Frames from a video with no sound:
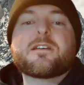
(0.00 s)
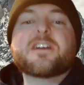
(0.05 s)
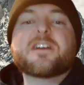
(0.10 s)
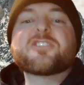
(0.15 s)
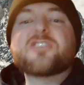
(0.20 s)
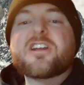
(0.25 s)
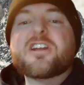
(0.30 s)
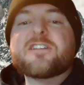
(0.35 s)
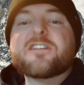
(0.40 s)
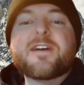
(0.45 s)

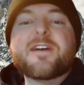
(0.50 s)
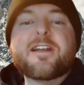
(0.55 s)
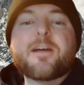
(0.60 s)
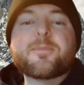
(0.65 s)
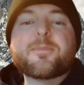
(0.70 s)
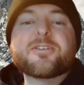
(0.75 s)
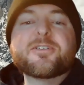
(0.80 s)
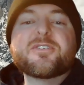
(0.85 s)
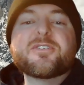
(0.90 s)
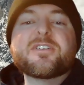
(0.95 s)
I try to find
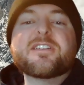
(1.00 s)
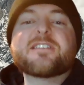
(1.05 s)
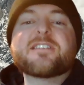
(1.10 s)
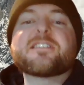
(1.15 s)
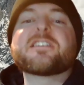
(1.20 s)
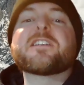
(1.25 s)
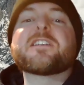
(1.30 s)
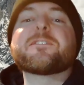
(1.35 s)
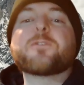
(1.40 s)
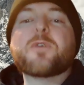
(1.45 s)

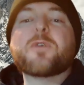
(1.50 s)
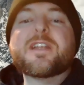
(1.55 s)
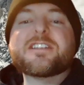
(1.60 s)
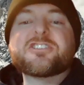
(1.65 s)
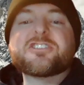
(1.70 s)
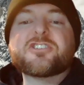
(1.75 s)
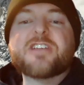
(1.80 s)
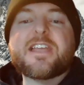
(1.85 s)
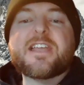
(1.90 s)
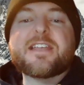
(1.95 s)
opportunities to
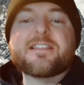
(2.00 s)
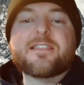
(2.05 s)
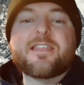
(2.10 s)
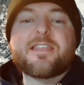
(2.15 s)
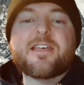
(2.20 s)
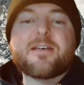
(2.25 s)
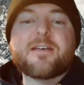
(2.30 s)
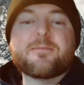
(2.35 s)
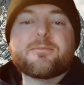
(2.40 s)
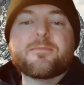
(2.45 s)

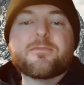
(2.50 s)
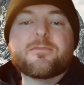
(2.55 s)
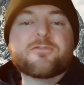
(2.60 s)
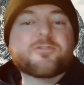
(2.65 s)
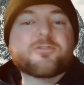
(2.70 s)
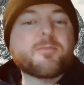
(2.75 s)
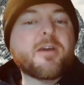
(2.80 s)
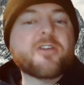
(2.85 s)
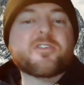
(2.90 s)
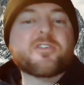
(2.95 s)
differentiate them
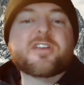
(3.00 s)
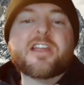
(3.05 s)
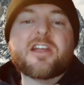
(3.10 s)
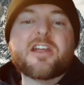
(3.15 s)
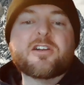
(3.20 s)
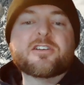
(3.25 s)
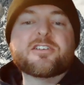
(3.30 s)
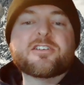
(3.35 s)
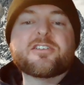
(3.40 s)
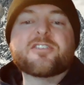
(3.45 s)
from other
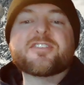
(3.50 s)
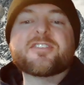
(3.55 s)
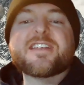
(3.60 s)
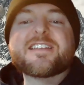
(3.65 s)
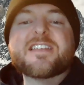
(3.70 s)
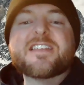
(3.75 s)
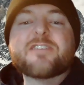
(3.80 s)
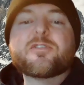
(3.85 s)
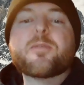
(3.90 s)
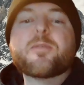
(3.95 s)
characters
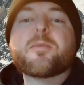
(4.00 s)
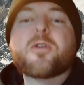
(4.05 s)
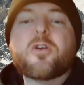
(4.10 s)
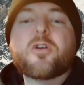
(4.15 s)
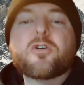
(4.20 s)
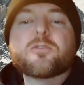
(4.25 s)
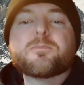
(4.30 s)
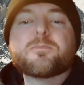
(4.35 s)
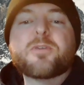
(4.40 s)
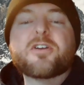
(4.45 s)
and give them
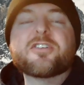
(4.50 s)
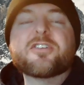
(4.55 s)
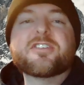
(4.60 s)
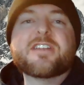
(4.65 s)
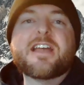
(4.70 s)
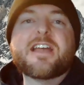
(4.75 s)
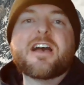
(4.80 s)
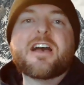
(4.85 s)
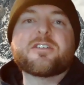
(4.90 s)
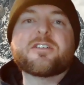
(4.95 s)
their own
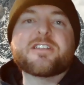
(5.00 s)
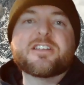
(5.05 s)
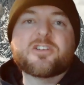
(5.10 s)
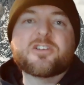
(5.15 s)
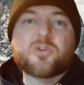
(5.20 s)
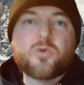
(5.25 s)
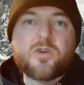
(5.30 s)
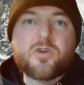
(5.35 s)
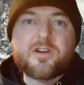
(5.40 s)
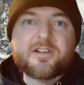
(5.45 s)
personality
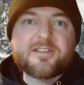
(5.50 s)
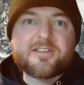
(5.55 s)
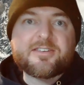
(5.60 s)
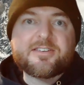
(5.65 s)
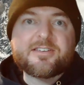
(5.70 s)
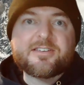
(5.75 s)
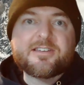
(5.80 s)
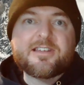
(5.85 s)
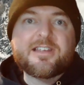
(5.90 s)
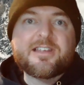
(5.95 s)
and
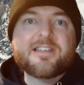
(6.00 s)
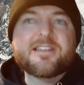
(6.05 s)
quirks.